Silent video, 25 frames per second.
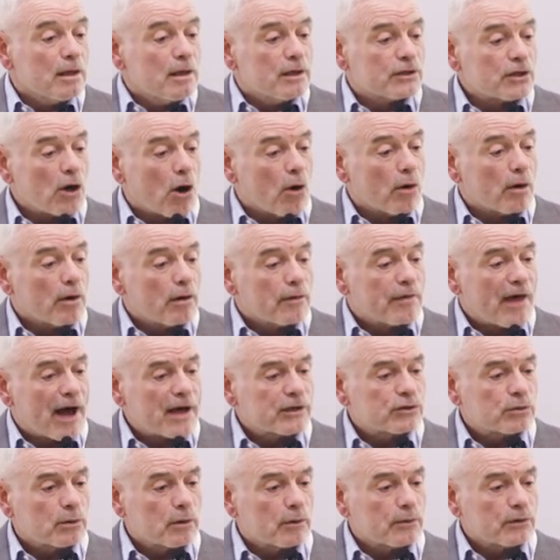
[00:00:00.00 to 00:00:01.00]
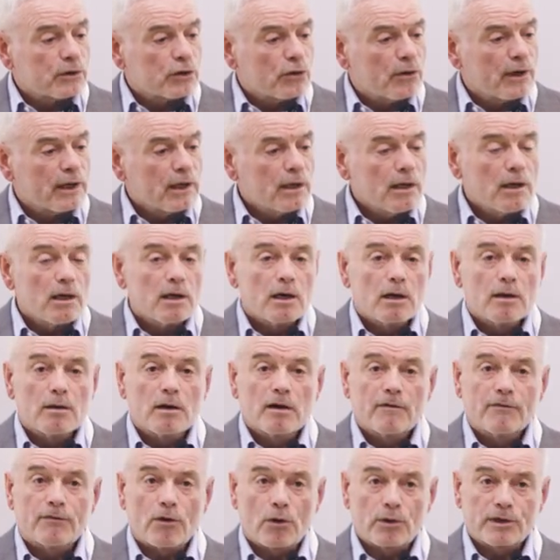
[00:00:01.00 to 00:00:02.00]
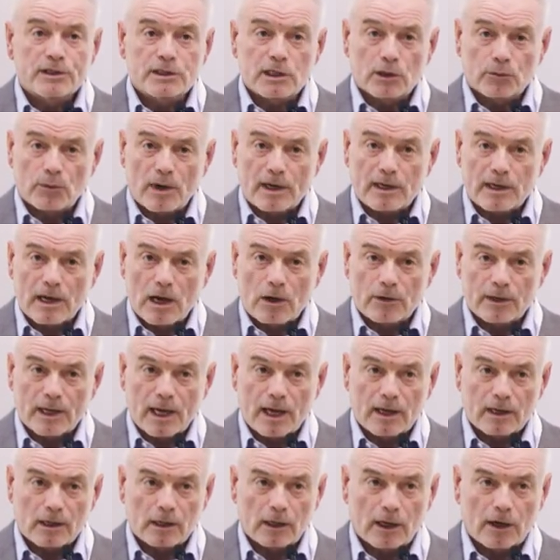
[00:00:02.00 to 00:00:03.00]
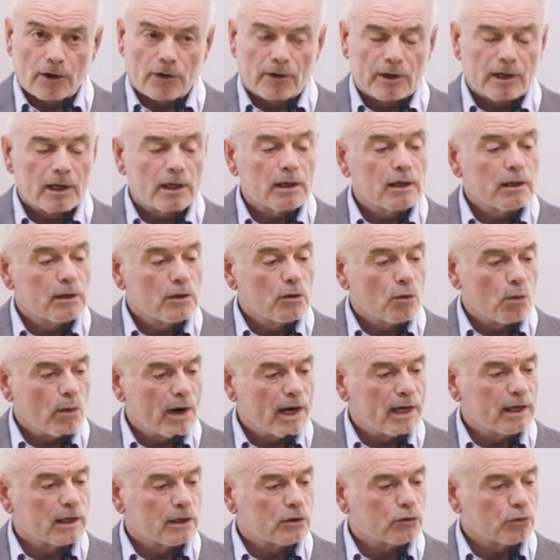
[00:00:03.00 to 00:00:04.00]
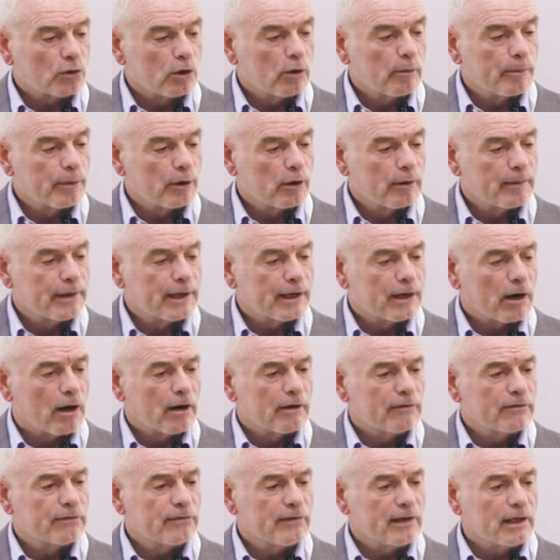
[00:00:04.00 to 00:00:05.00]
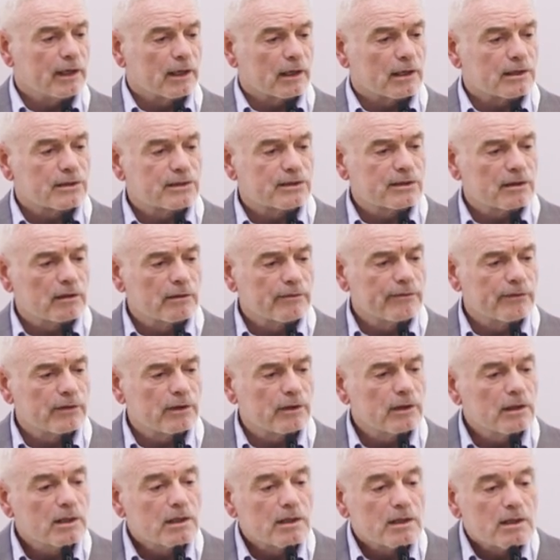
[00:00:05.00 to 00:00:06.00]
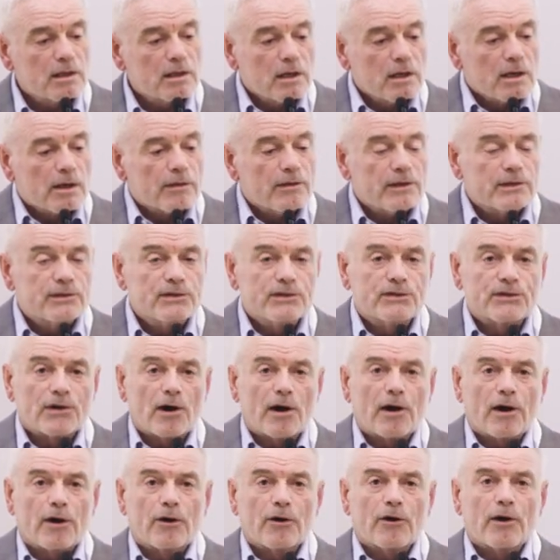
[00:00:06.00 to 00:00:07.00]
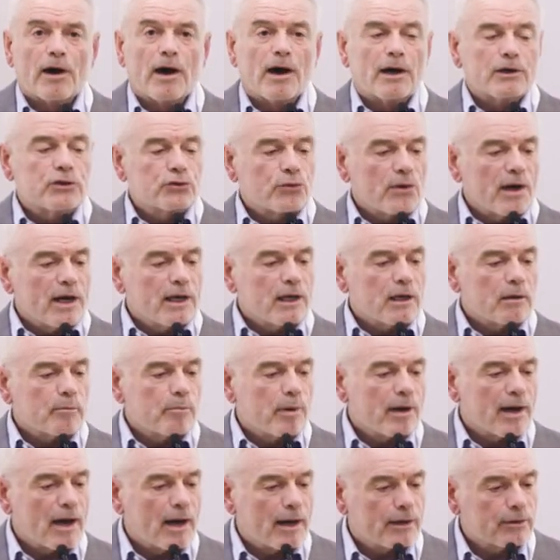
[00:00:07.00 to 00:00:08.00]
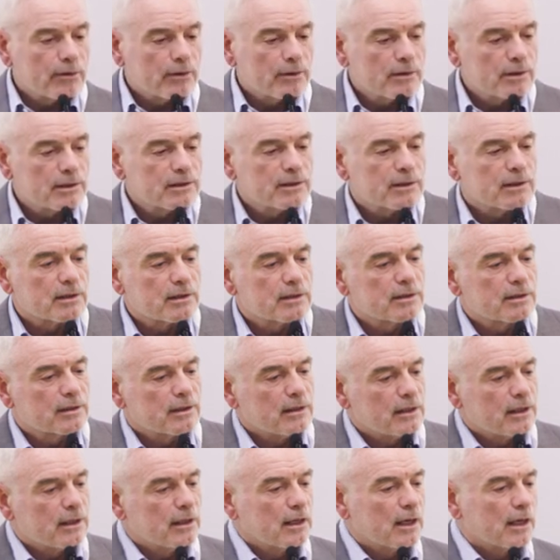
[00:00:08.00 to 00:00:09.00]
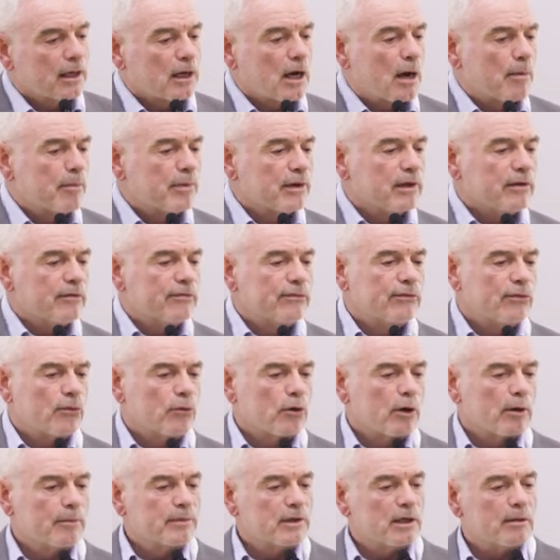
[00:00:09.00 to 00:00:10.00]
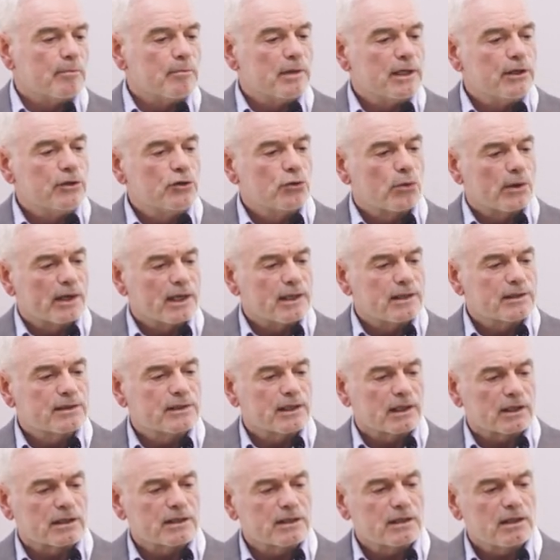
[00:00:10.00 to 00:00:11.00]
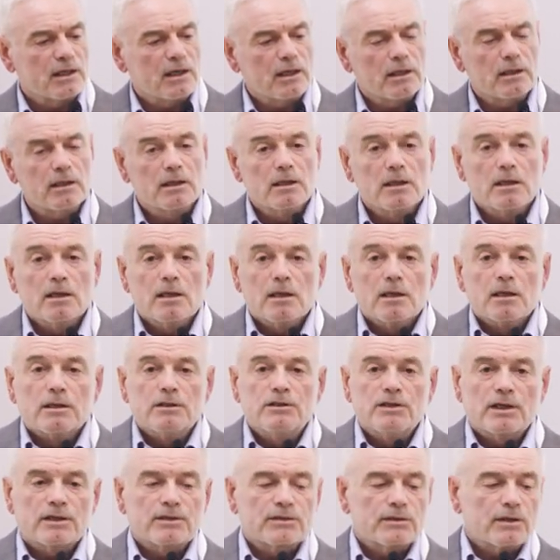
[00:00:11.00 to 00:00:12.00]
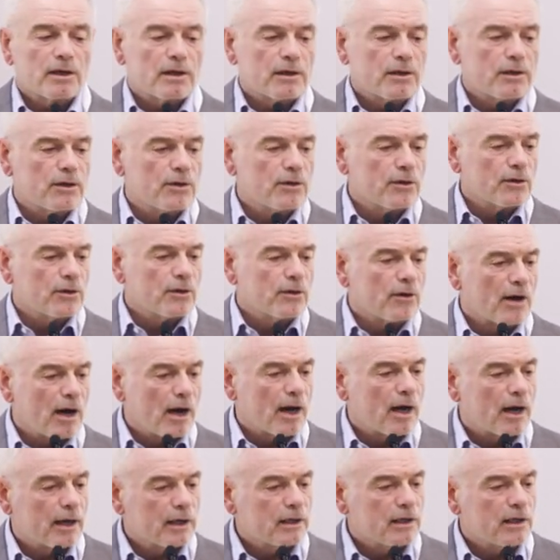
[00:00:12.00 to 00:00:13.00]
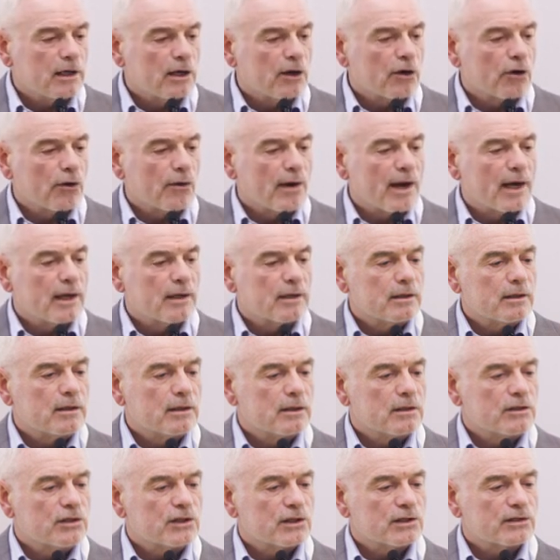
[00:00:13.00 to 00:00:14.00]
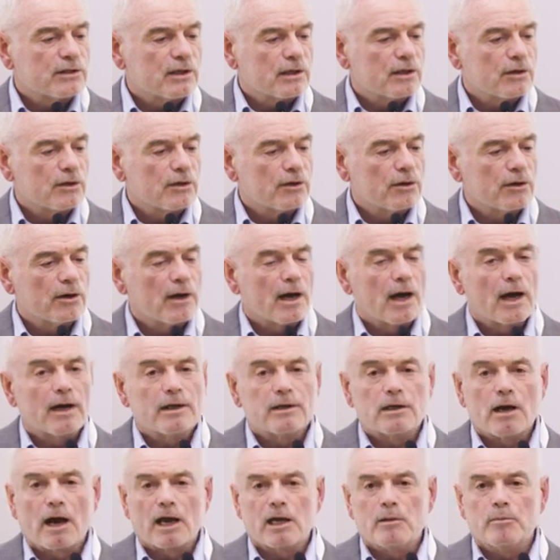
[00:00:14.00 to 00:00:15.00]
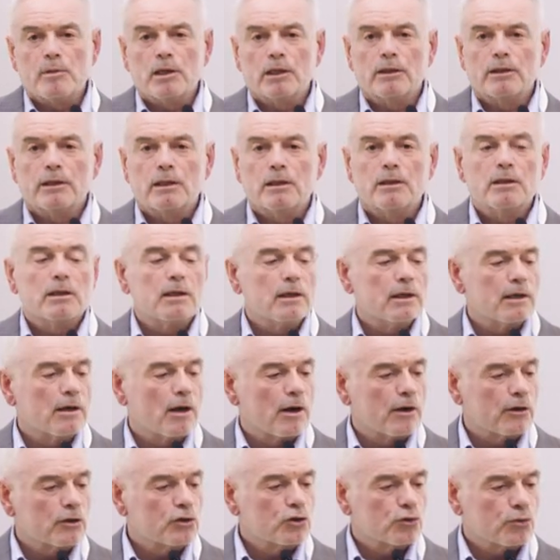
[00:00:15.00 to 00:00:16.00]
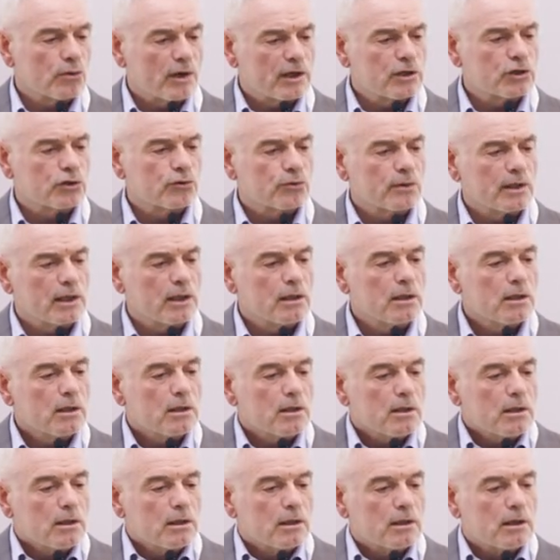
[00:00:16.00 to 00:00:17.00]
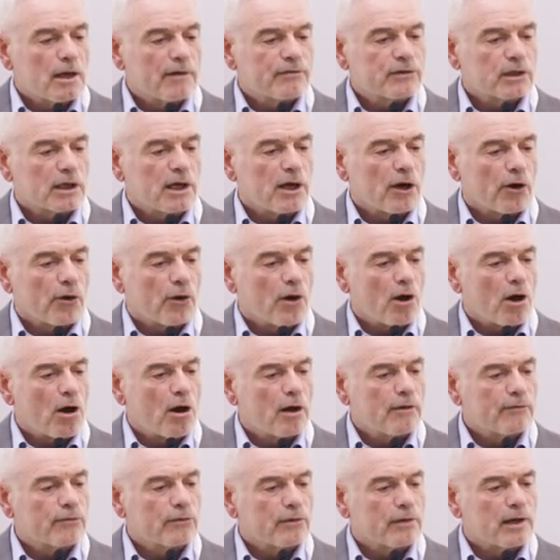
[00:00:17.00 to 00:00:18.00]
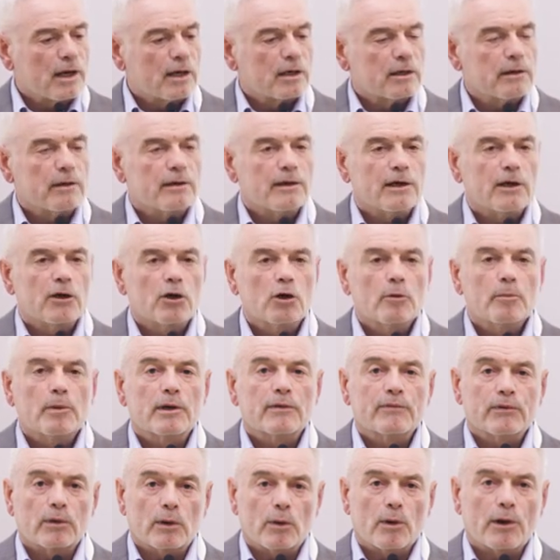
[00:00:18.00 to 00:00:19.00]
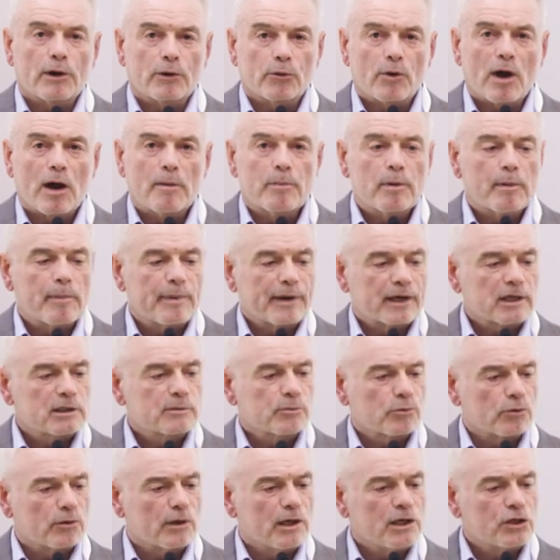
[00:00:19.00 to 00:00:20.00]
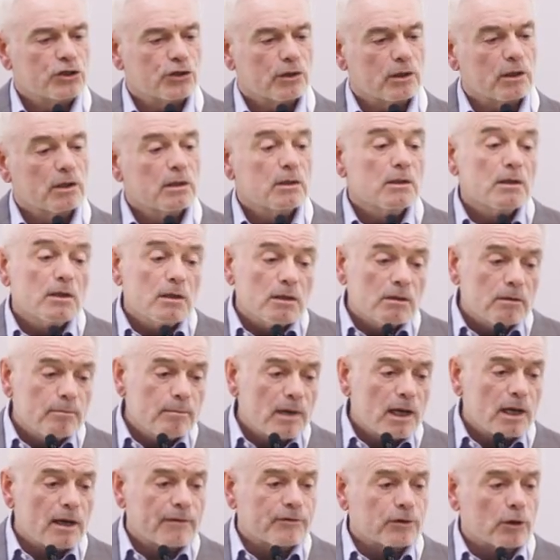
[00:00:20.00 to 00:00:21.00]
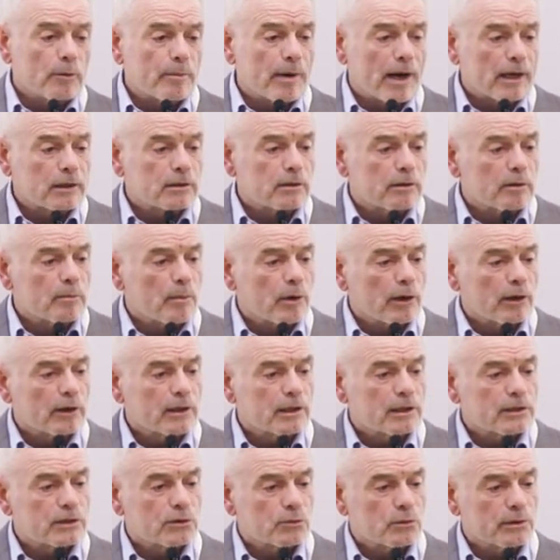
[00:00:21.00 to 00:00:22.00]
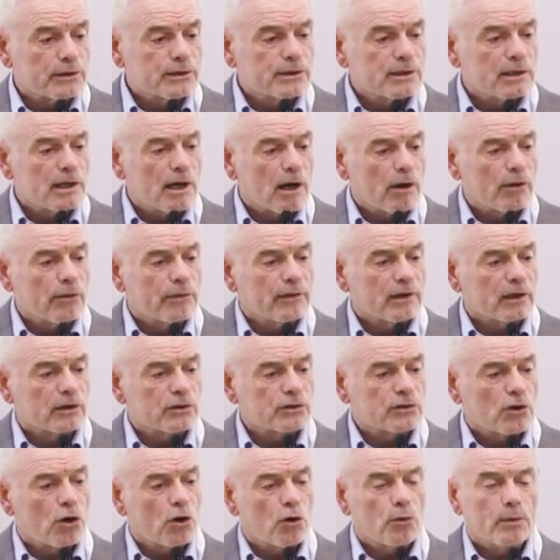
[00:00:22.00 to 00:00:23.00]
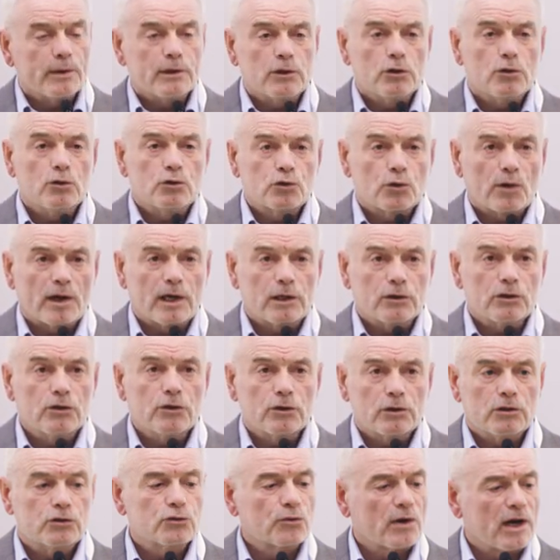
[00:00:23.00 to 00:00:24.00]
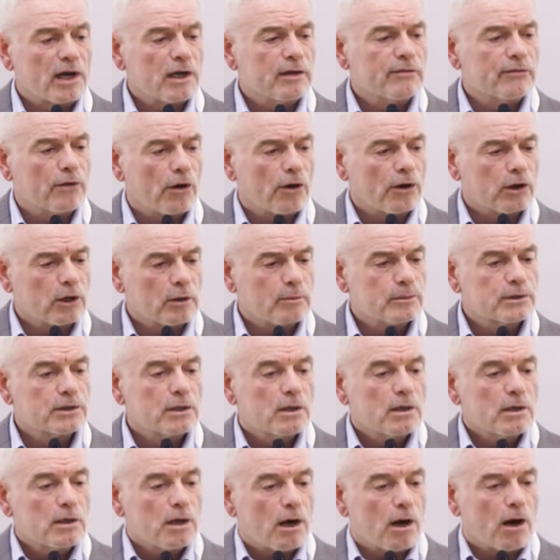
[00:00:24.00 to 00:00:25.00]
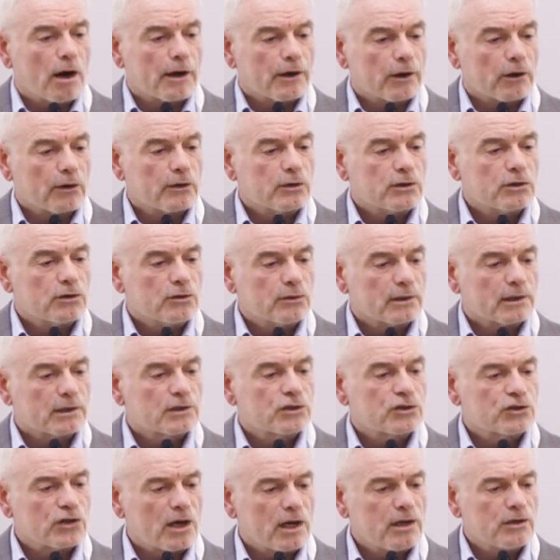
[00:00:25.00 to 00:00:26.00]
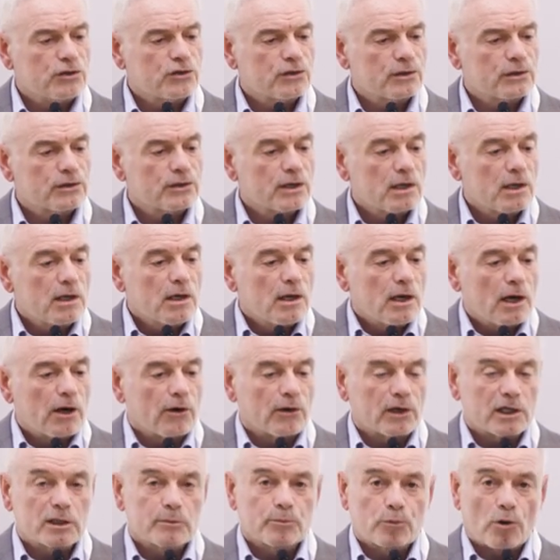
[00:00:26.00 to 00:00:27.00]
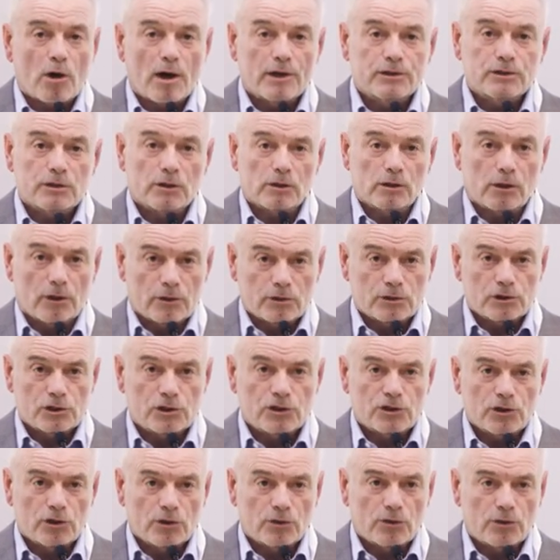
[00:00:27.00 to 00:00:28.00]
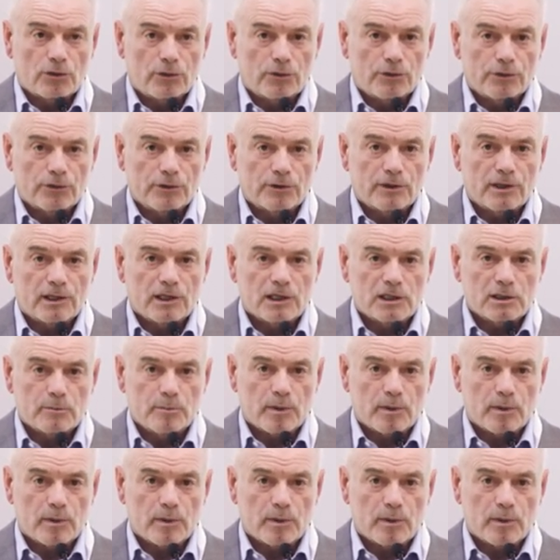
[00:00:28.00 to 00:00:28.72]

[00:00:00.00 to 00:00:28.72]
So that's what we're doing. Focusing right now, Candelaria, waiting drill permit on Phoenix Silver. This is our trading pattern since the company formed in mid-2016, just under year-end, just under $9 million in our treasury, enough to carry on for the end of the year. But if we want to ramp up exploration, we may have to go back to the markets. We'll see how things go. We do trade good trading volumes on our two exchanges. Eric Sprott's our largest shareholder. He's